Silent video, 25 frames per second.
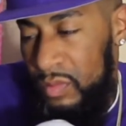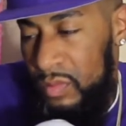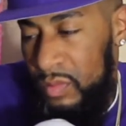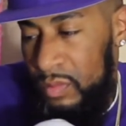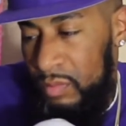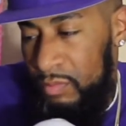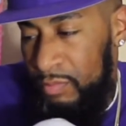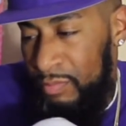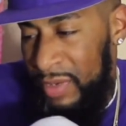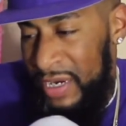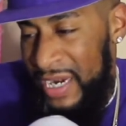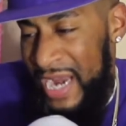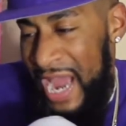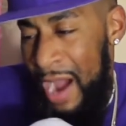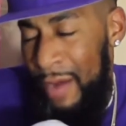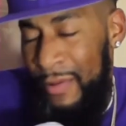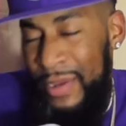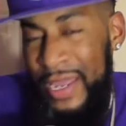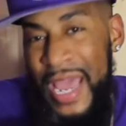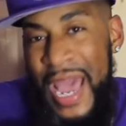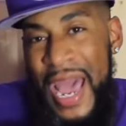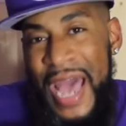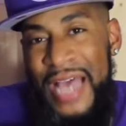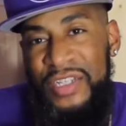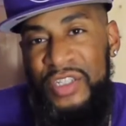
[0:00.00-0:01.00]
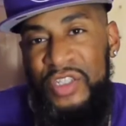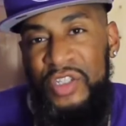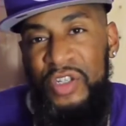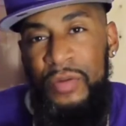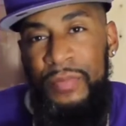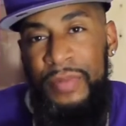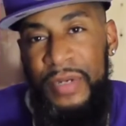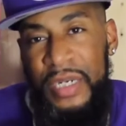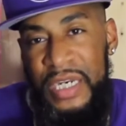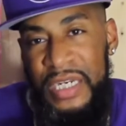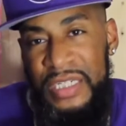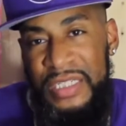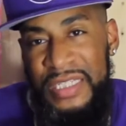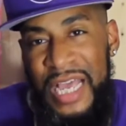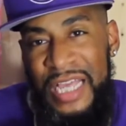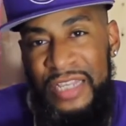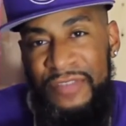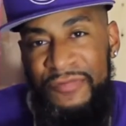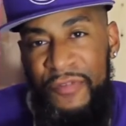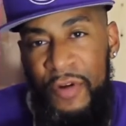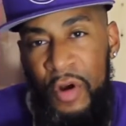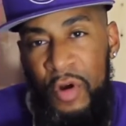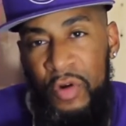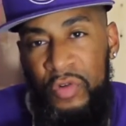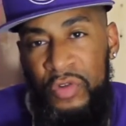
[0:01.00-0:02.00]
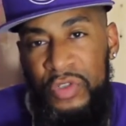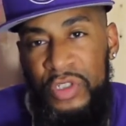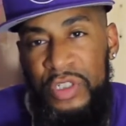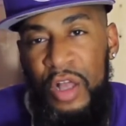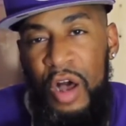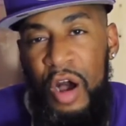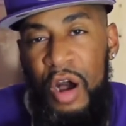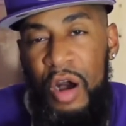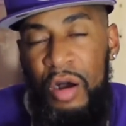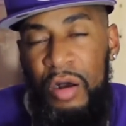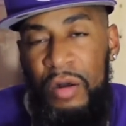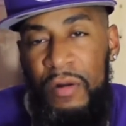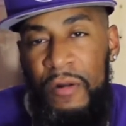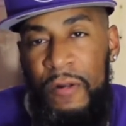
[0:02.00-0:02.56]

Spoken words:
But now he has to because that's Vogel's law.